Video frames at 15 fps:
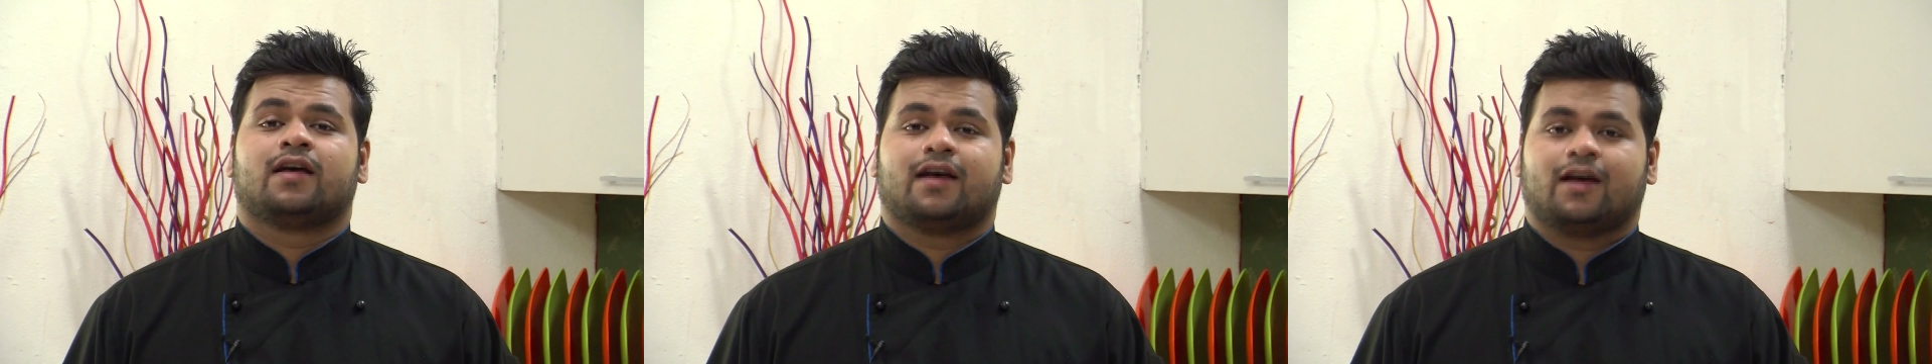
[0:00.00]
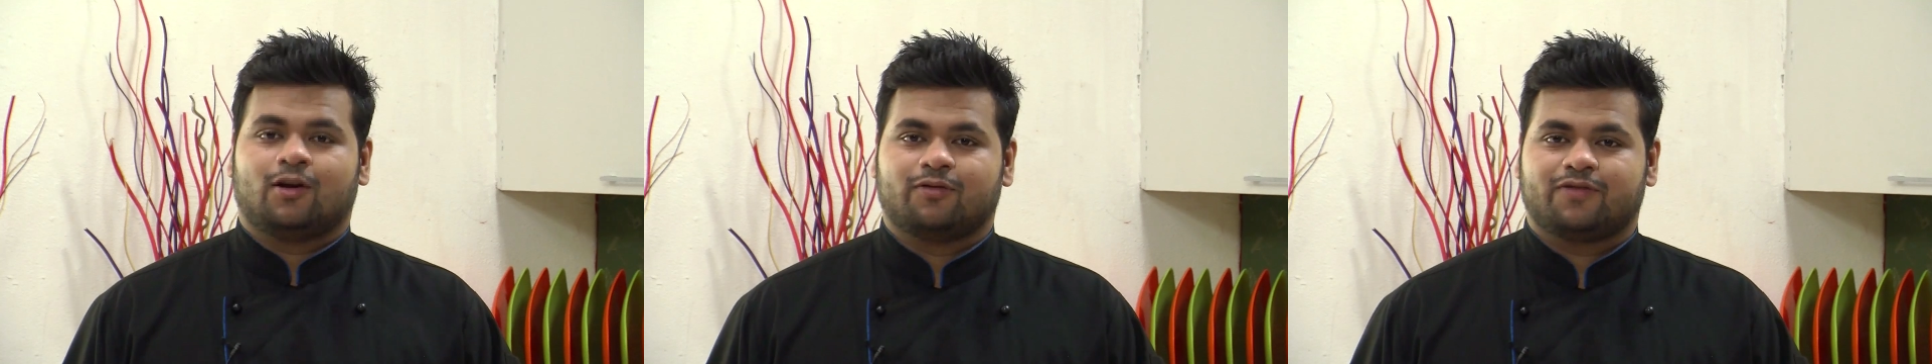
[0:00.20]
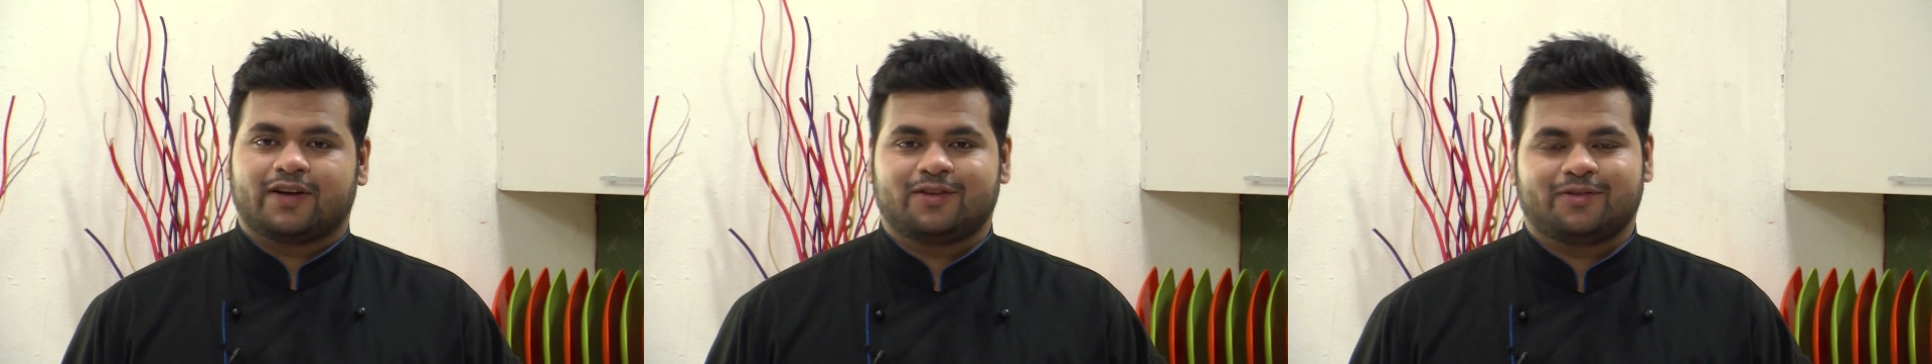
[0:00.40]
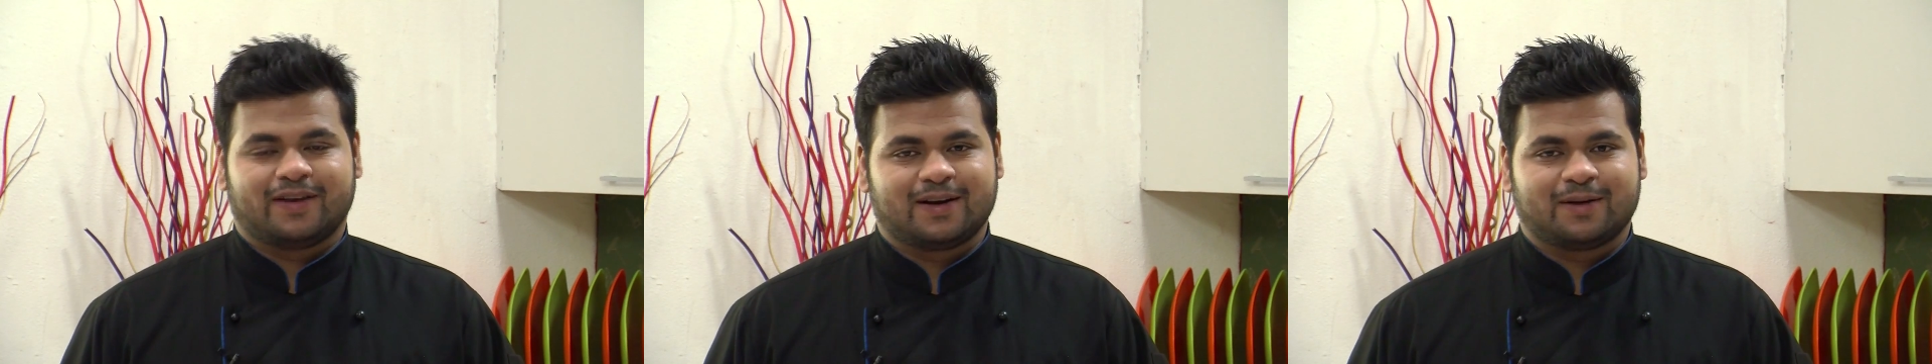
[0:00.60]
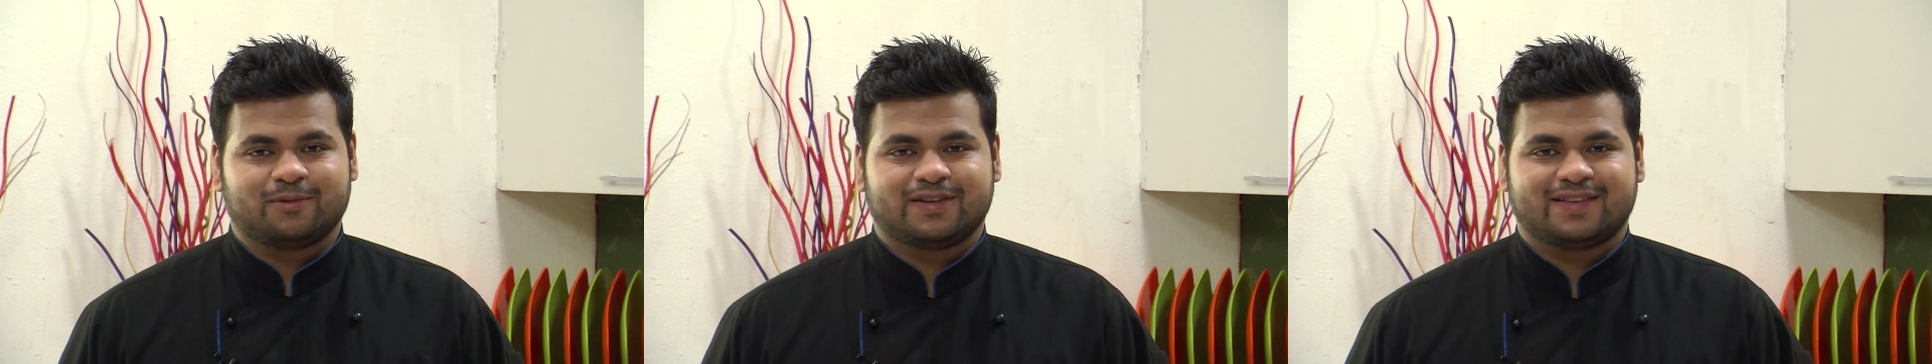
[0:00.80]
Hello friends,
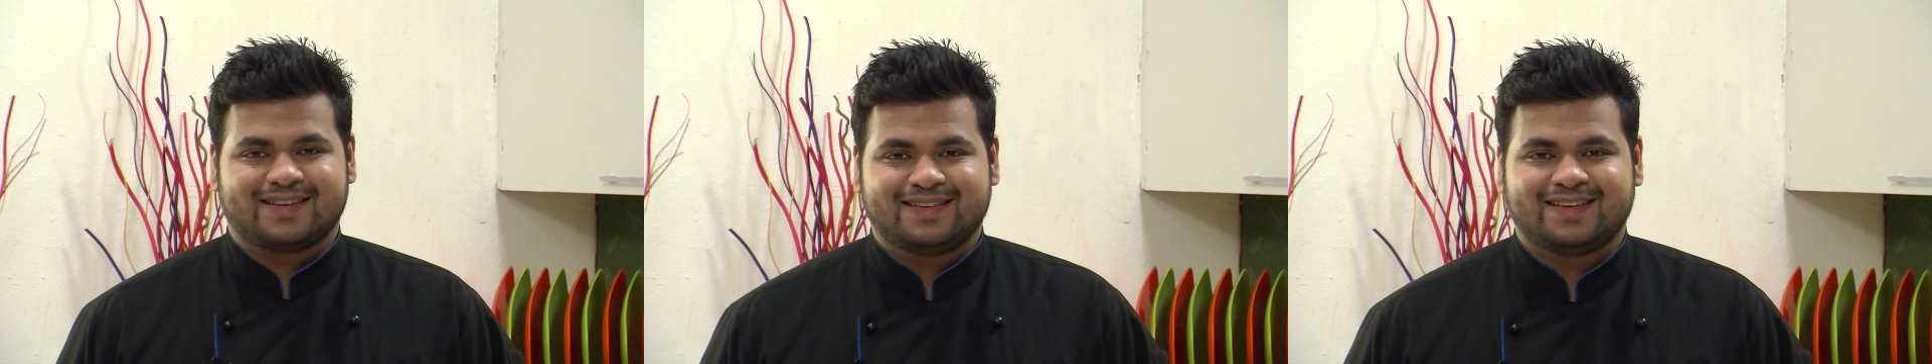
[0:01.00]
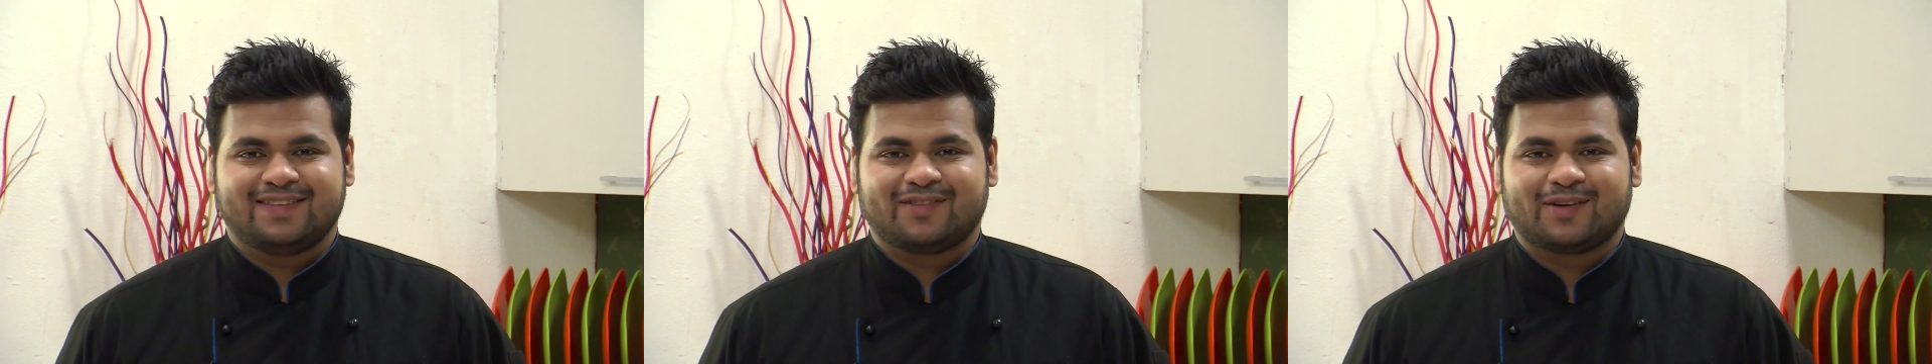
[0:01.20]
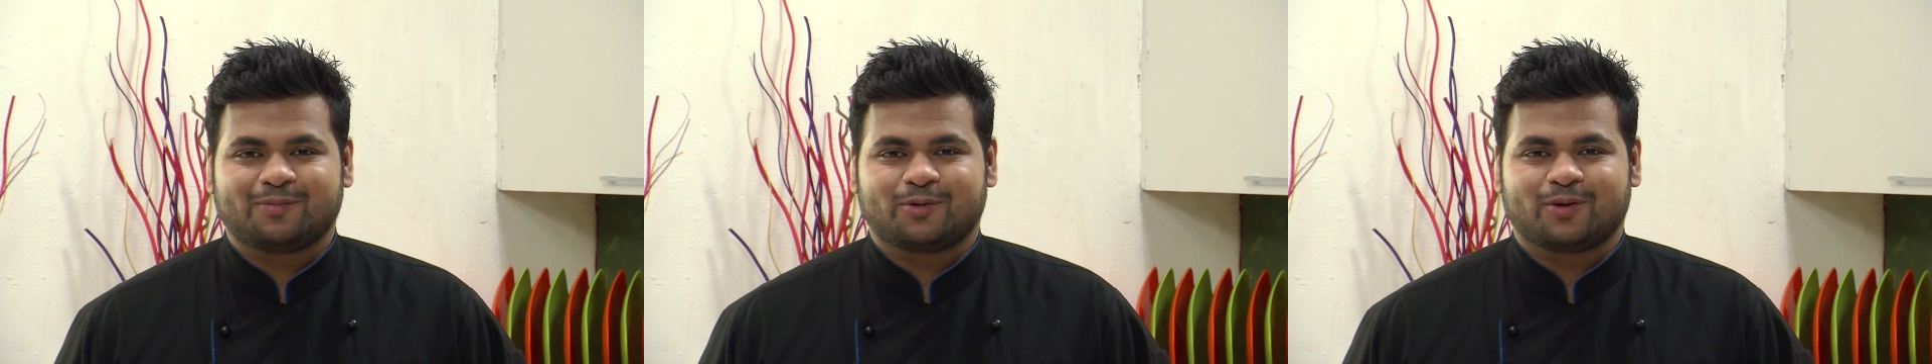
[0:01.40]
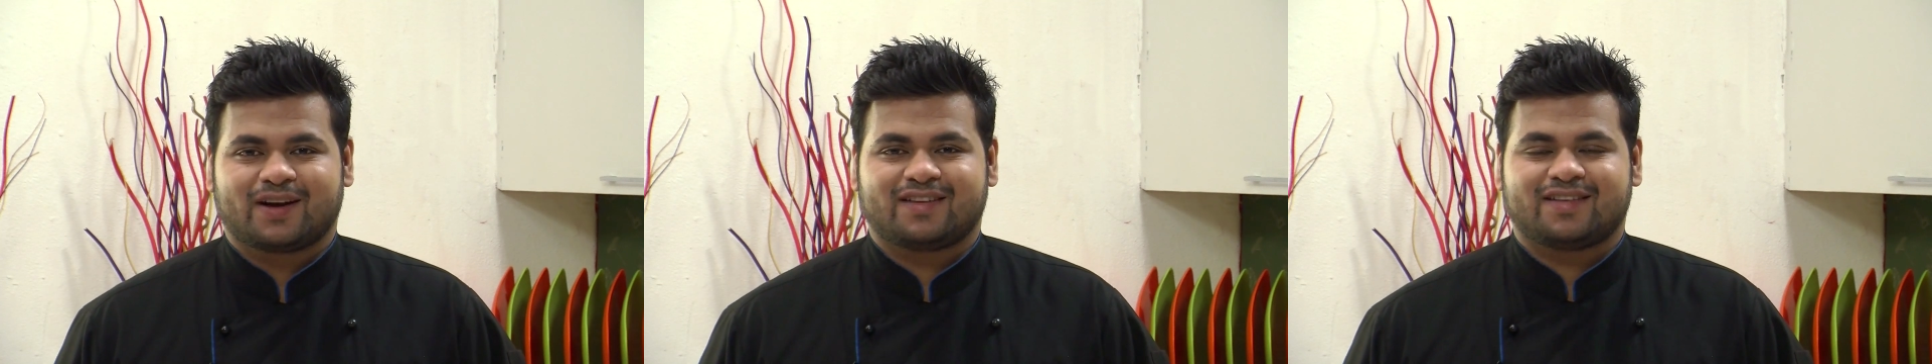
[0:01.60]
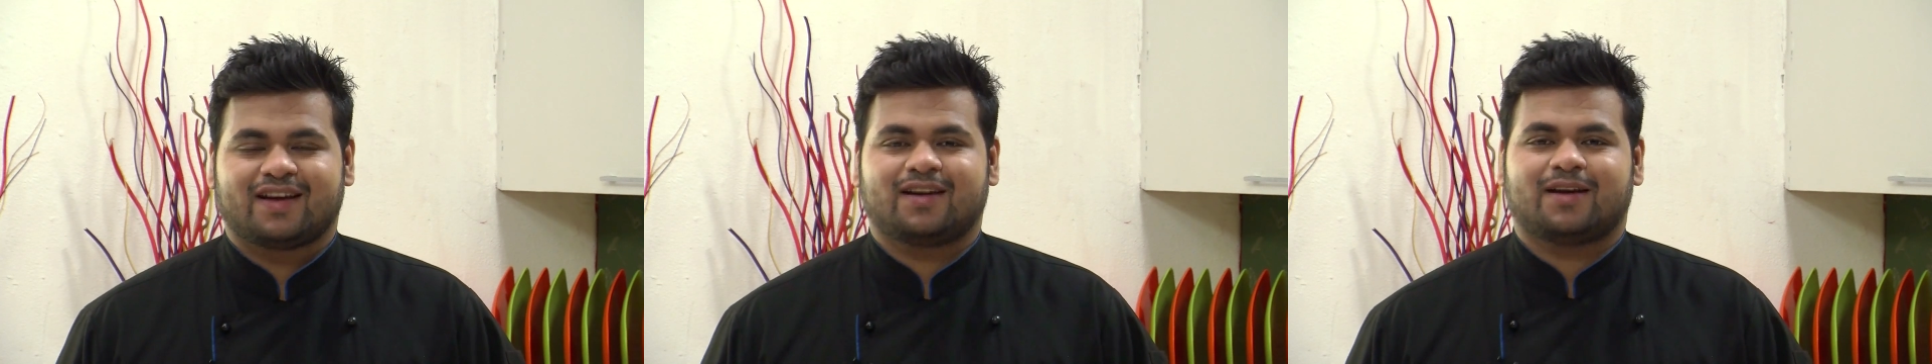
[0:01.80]
welcome to Sanjeev Kapoor
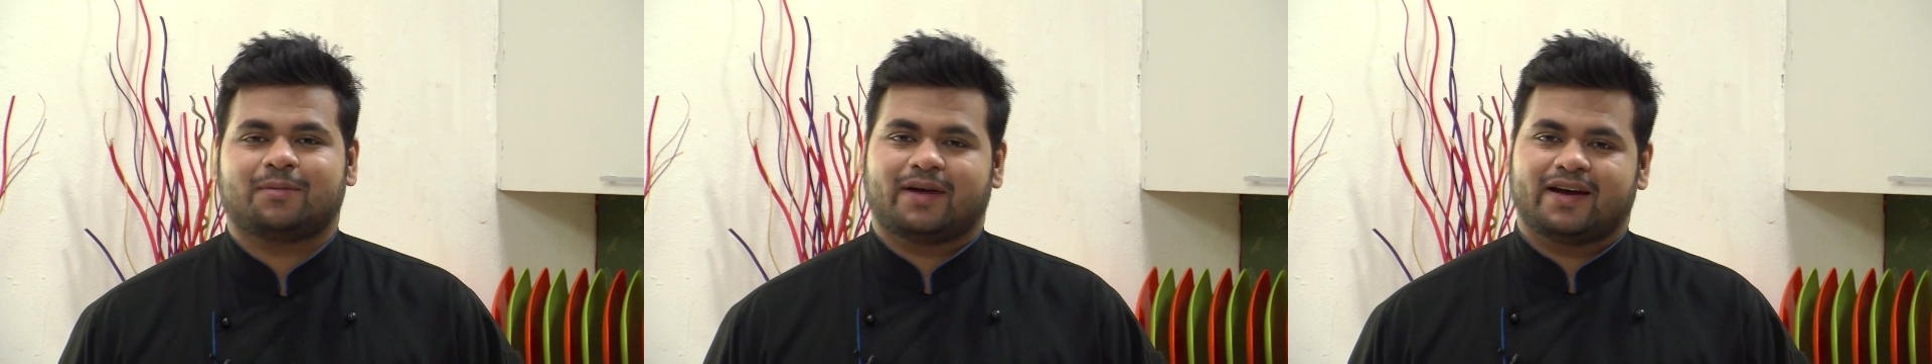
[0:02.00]
Khazana.